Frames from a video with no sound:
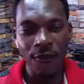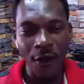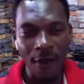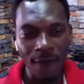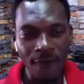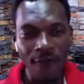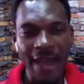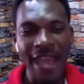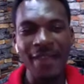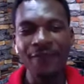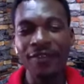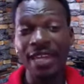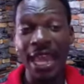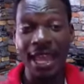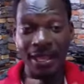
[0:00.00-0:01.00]

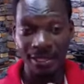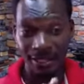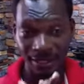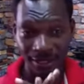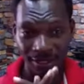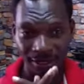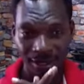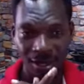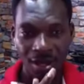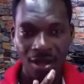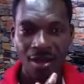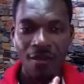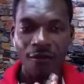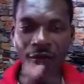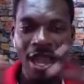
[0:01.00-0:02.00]
4-5 days.
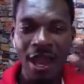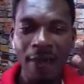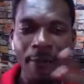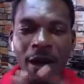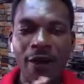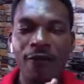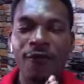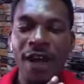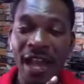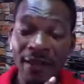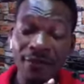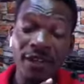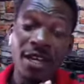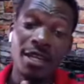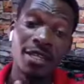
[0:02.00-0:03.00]
We are about
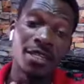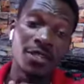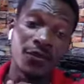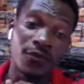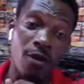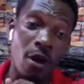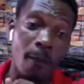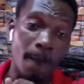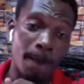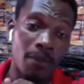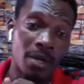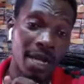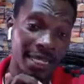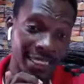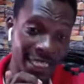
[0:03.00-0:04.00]
5 days from
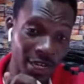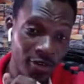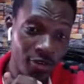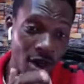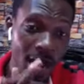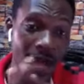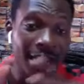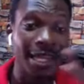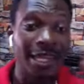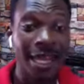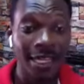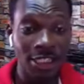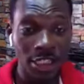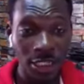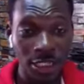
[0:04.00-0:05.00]
the general
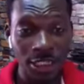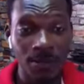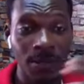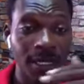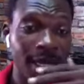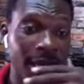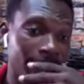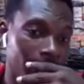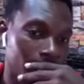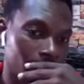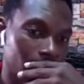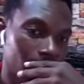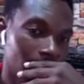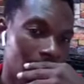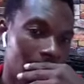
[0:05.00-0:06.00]
elections being
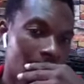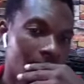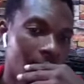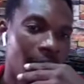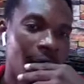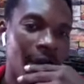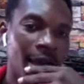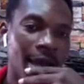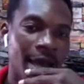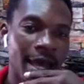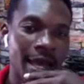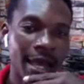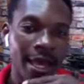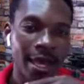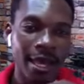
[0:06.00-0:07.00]
held.
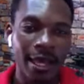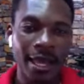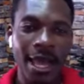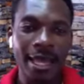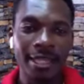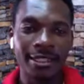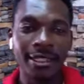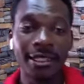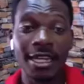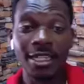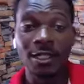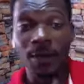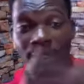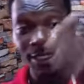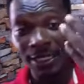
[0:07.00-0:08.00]
I think
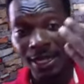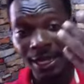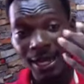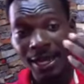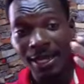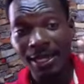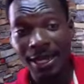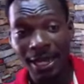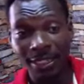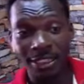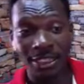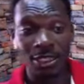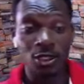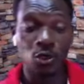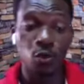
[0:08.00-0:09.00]
the special
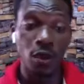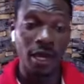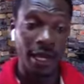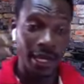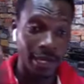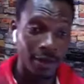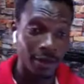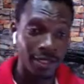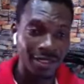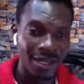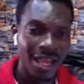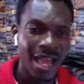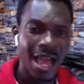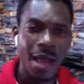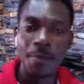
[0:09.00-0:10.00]
elections were held
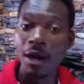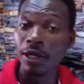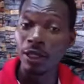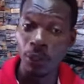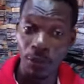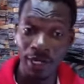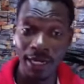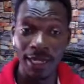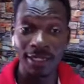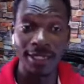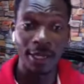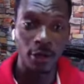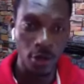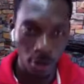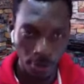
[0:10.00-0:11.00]
about 3
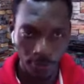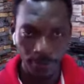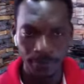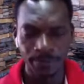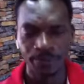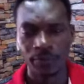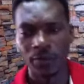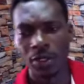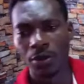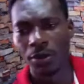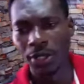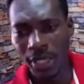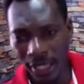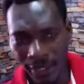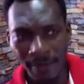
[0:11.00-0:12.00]
days ago.
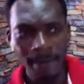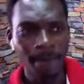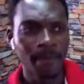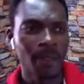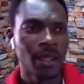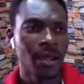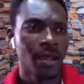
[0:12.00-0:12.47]
Okay?